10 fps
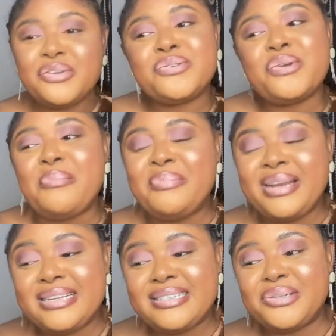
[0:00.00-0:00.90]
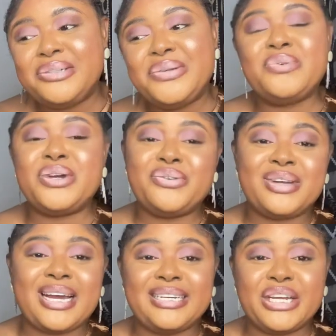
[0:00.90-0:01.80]
so please, the only way you
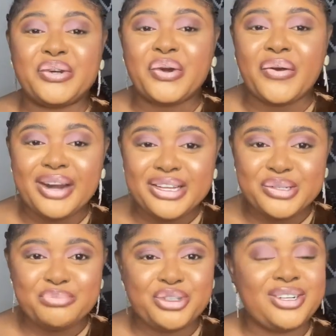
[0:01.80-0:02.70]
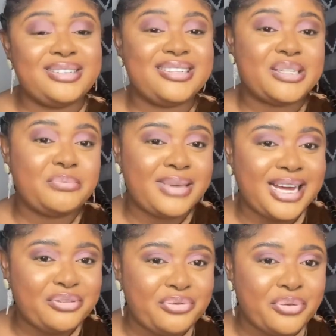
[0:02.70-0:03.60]
can encourage me on this
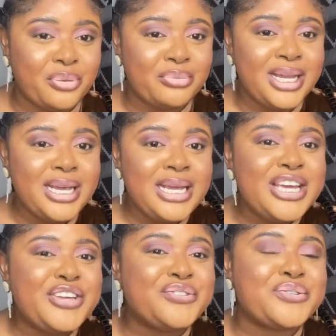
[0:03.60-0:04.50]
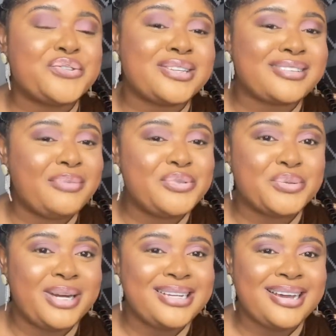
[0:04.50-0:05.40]
platform is to subscribe
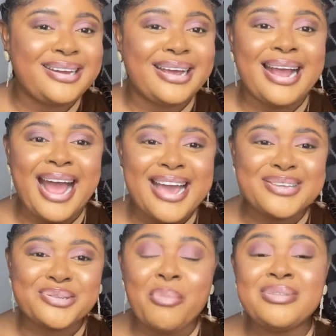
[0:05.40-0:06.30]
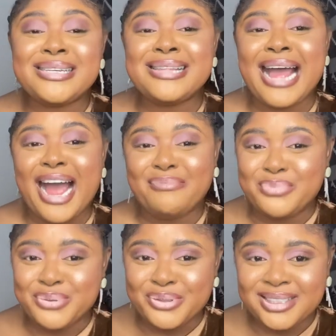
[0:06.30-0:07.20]
to my channel. Guys, something
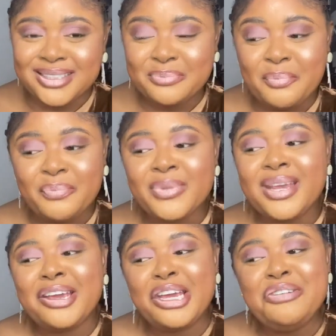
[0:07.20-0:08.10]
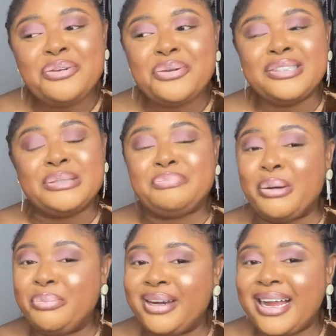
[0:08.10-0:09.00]
happened. If you know the
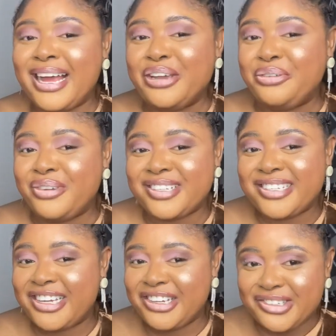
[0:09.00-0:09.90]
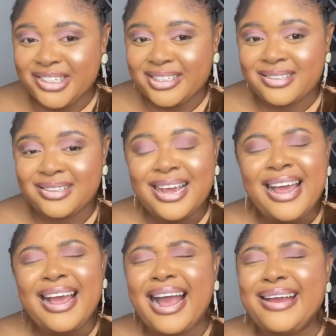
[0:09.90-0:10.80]
popular Ify's Kitchen,
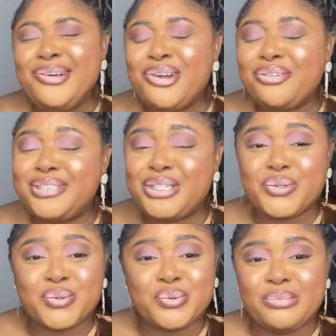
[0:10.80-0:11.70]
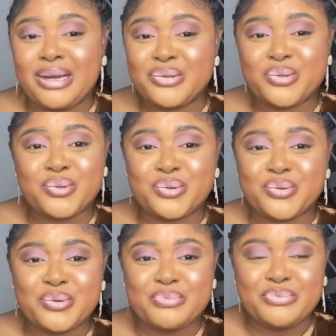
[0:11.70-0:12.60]
I love this woman
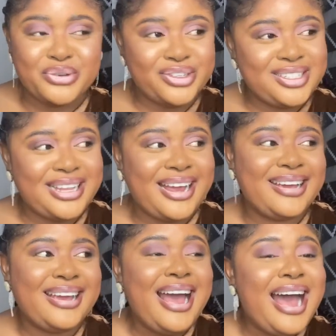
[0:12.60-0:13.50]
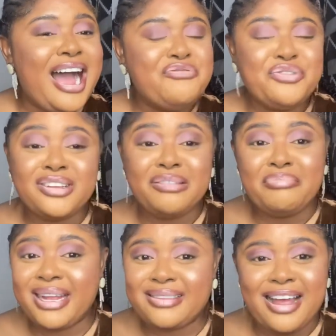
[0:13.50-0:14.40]
so much. Like, I've not
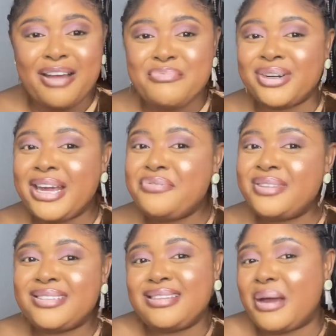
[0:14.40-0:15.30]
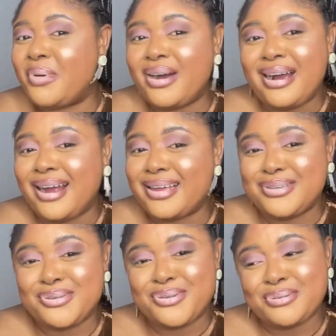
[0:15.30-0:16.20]
met her, but everything about
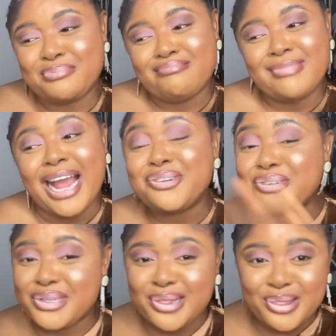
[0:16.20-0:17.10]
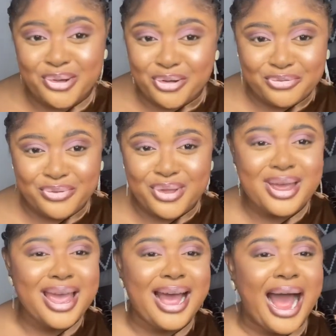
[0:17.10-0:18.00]
her is, I just love
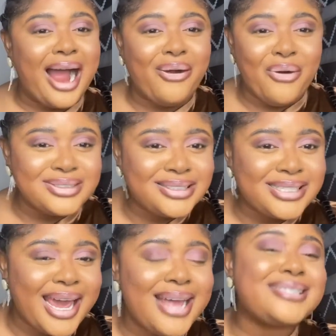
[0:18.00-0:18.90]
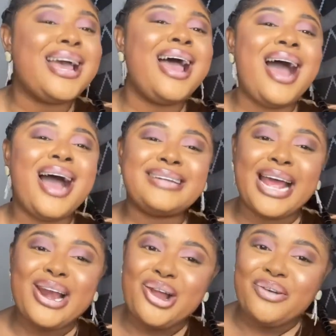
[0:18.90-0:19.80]
her content and
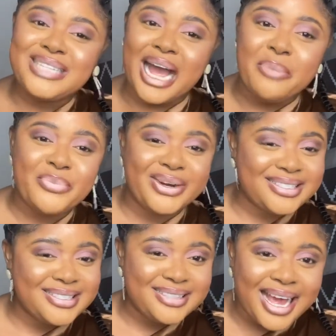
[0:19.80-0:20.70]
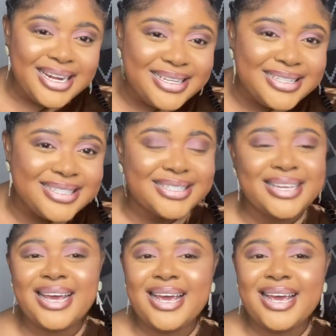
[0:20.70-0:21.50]
I loved her personality.